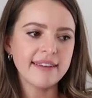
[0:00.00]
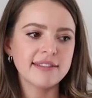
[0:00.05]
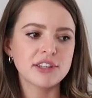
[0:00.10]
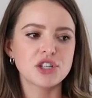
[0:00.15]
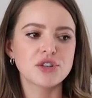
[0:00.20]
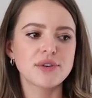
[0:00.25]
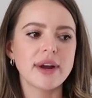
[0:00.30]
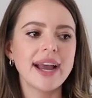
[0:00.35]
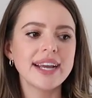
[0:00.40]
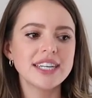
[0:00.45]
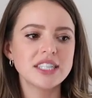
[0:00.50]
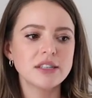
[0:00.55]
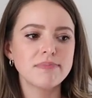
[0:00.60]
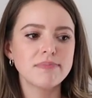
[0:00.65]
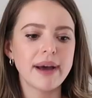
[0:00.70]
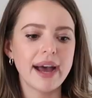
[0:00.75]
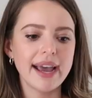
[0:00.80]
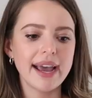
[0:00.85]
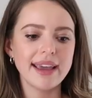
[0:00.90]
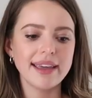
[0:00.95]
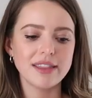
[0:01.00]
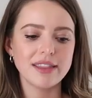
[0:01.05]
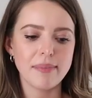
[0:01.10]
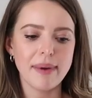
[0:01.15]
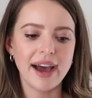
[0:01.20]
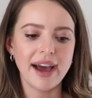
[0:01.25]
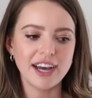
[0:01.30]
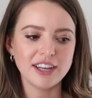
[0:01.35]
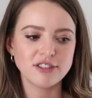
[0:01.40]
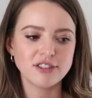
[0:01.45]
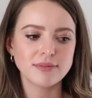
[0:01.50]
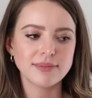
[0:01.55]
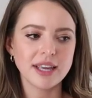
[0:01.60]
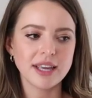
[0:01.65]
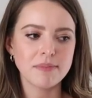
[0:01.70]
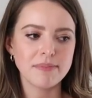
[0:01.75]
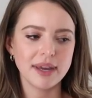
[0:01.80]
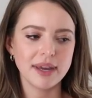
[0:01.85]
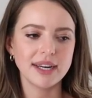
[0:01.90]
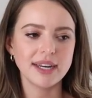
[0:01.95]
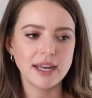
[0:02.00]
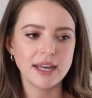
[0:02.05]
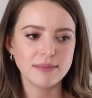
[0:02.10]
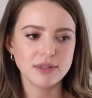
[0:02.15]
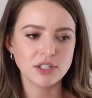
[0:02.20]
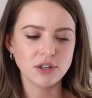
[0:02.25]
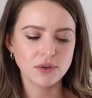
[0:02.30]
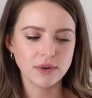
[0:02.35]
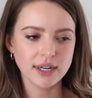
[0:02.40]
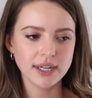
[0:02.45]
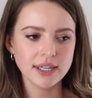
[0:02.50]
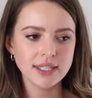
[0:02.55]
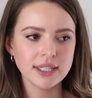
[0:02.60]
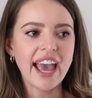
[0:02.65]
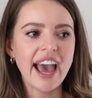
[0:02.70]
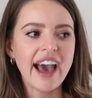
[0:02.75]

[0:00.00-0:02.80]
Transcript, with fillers: have tried to buy in the past from like big name stores.